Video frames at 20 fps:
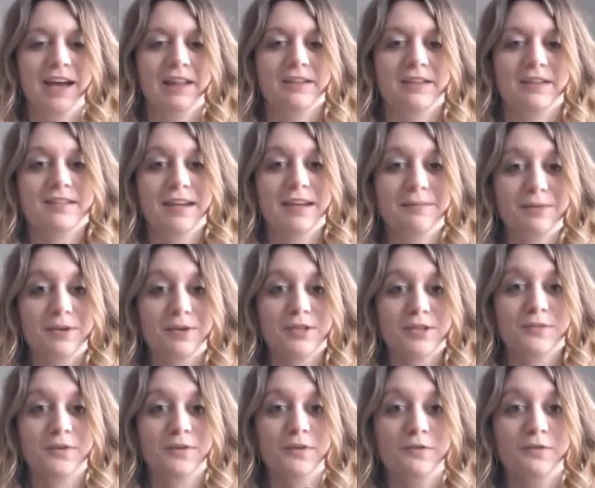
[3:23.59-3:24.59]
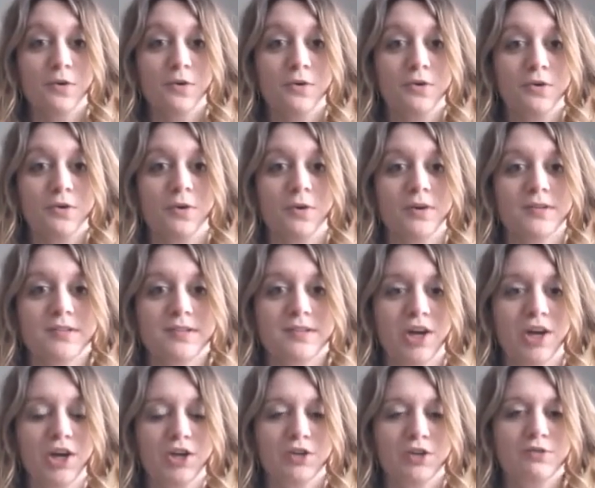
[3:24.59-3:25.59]
The same goes for your vocal cords.
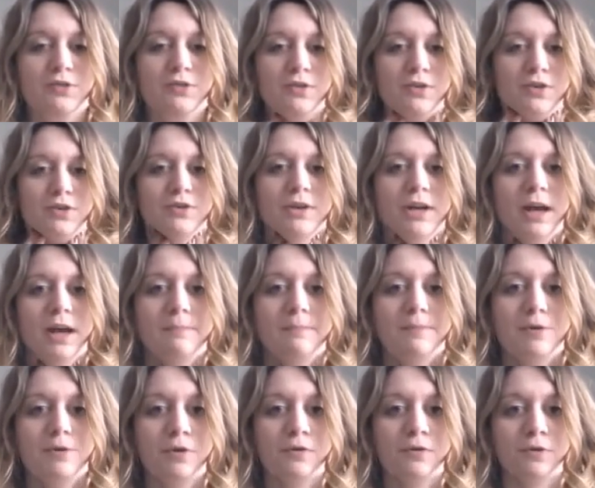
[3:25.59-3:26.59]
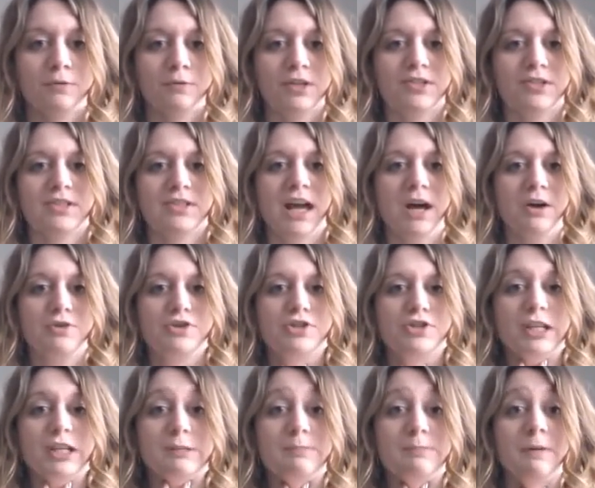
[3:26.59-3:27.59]
You don't create beautiful, rich sound
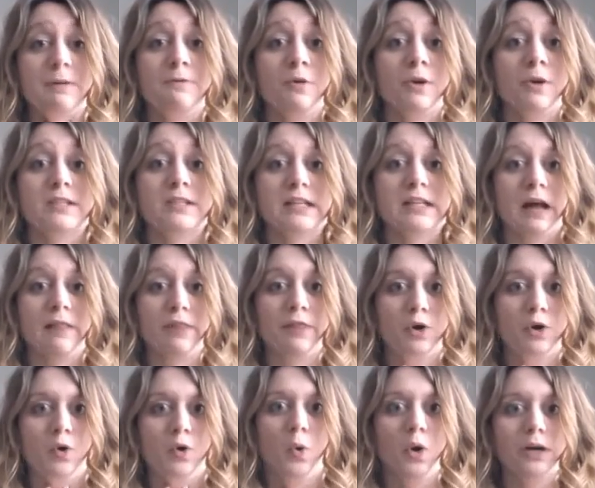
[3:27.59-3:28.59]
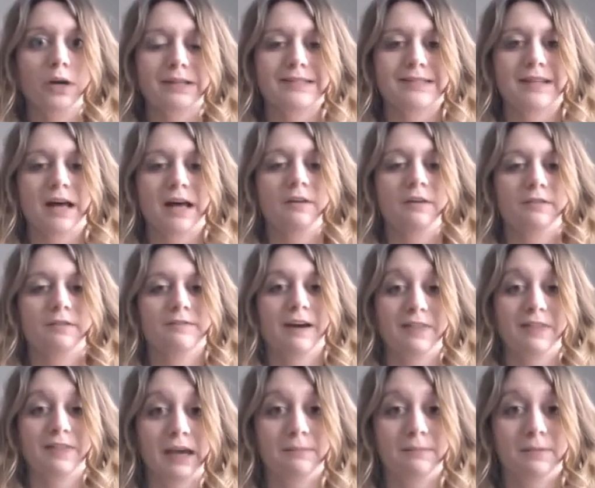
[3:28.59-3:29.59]
just by focusing on the chord itself. In
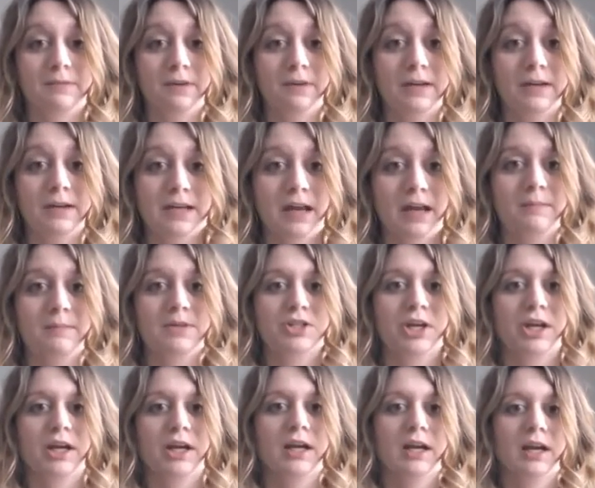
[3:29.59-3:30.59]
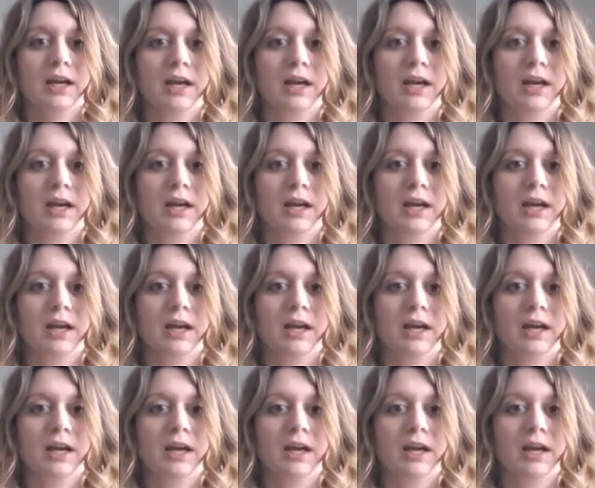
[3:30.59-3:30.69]
fact, that can be very damaging.